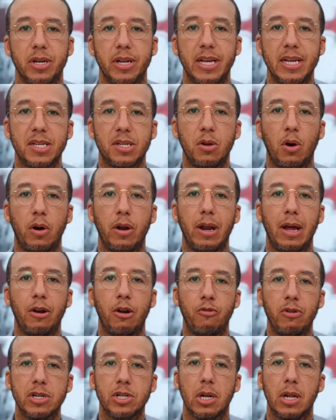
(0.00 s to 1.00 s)
He's not an
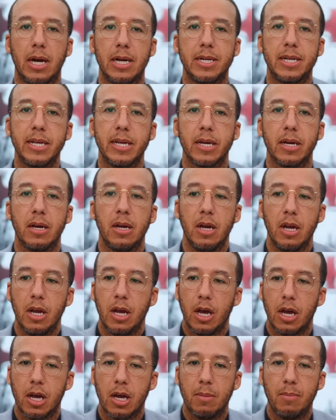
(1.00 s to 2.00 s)
original idea.
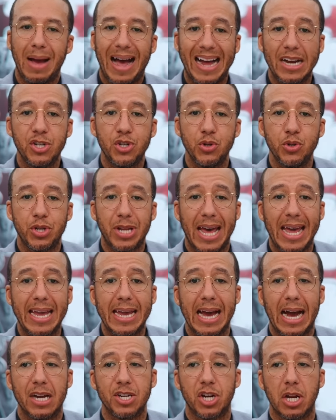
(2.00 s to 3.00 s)
Andrew Tate
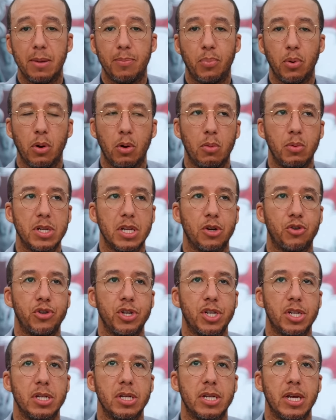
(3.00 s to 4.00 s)
actually put, or was it
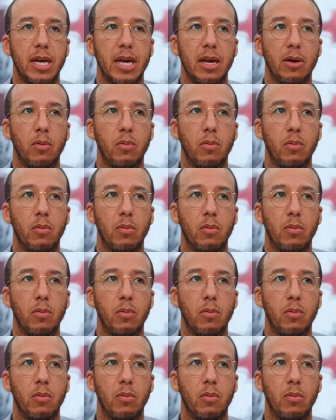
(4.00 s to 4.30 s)
Tristan Tate?